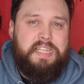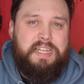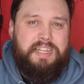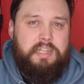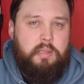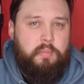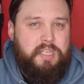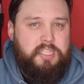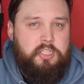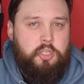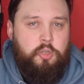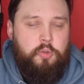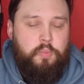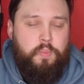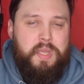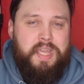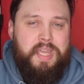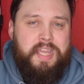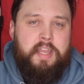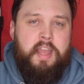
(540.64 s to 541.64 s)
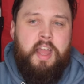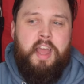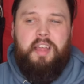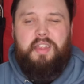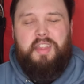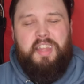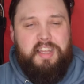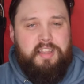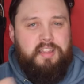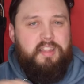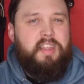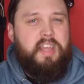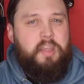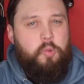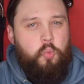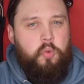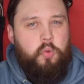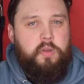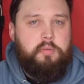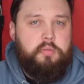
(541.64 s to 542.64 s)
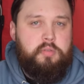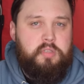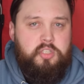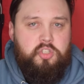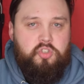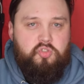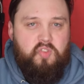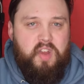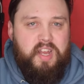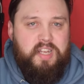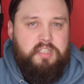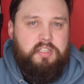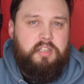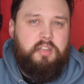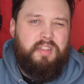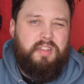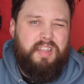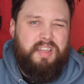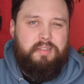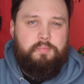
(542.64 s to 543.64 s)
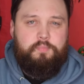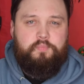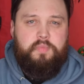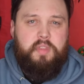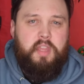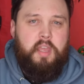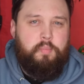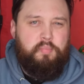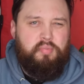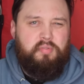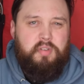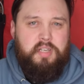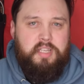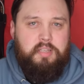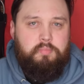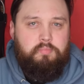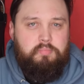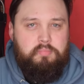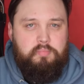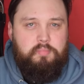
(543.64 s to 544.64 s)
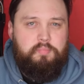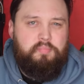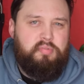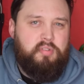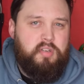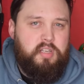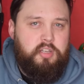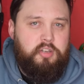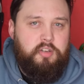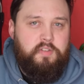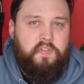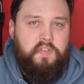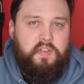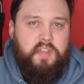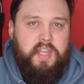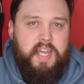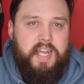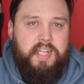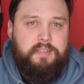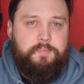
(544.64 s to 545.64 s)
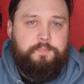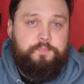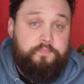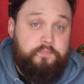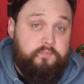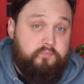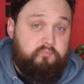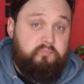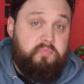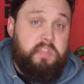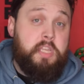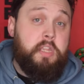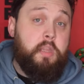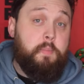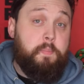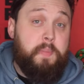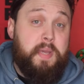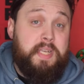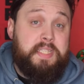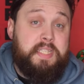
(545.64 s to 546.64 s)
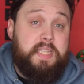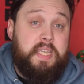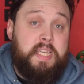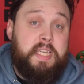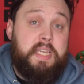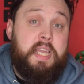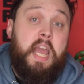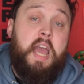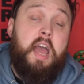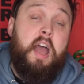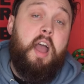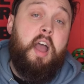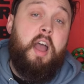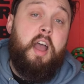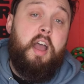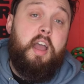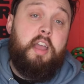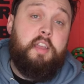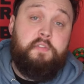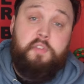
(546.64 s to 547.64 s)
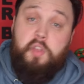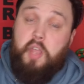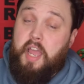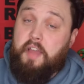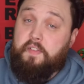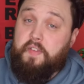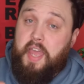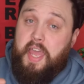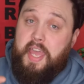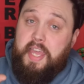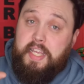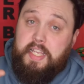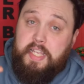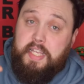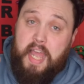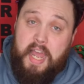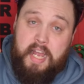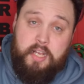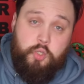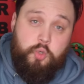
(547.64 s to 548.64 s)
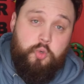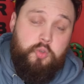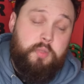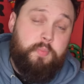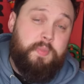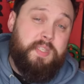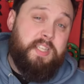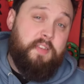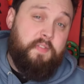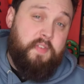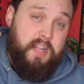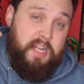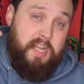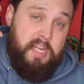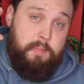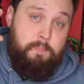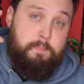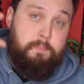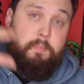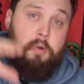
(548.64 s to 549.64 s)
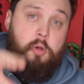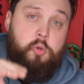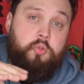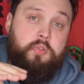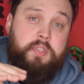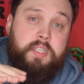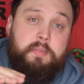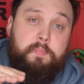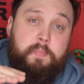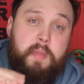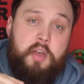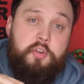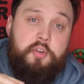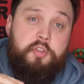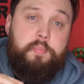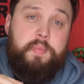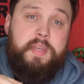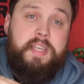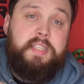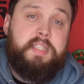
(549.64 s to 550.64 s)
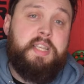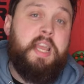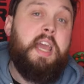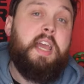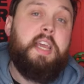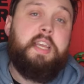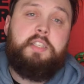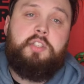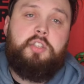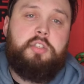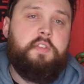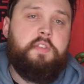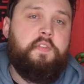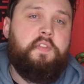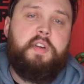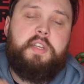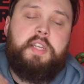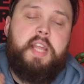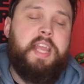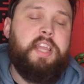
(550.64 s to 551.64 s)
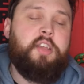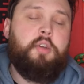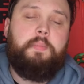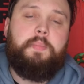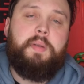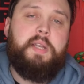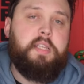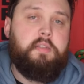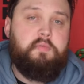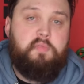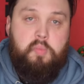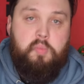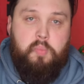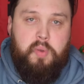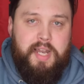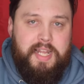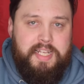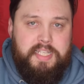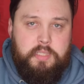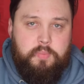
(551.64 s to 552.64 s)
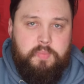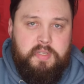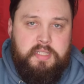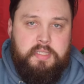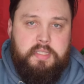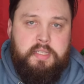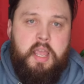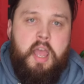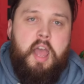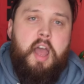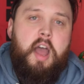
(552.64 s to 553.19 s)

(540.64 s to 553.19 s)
a little bit too big, they will stretch, so they're pretty good for that. The best thing, if you have a actual specifically molded mouthpiece, is just to find a complete replacement.